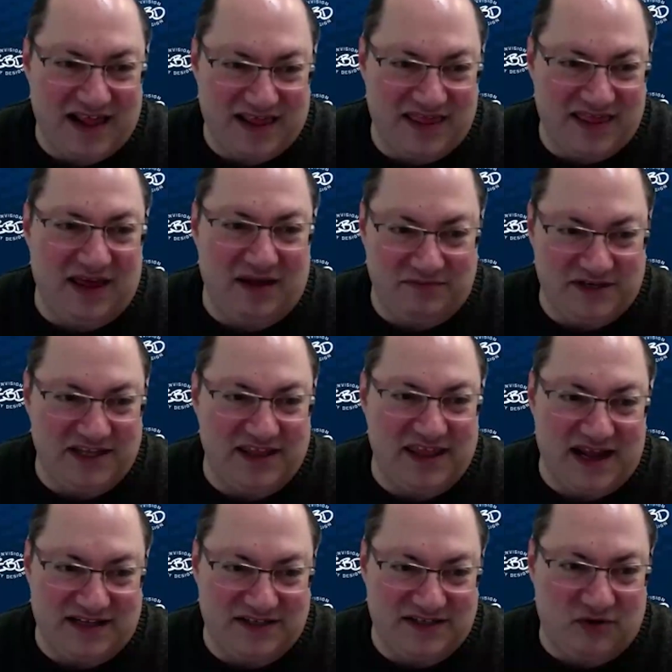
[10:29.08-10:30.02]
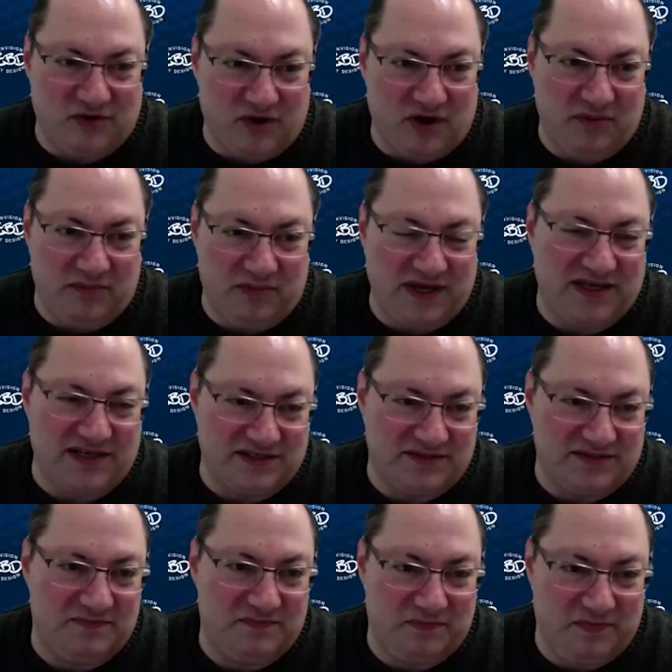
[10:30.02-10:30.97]
connect them to that story
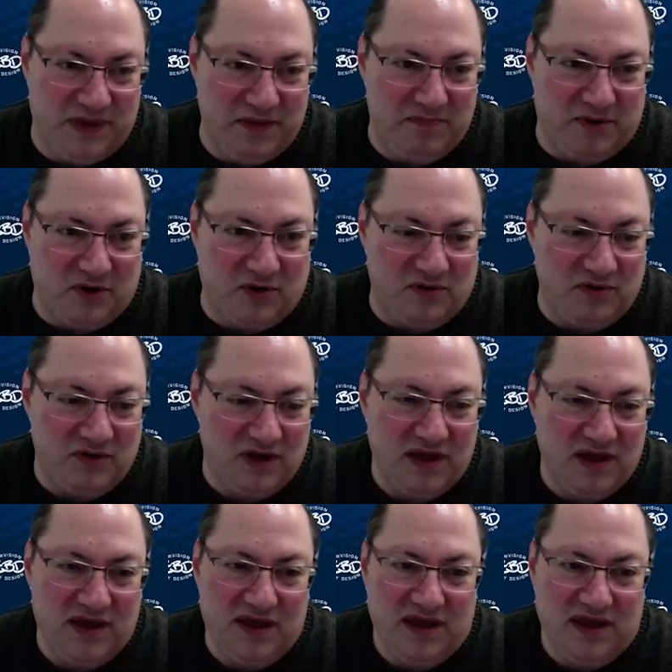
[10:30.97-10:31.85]
because people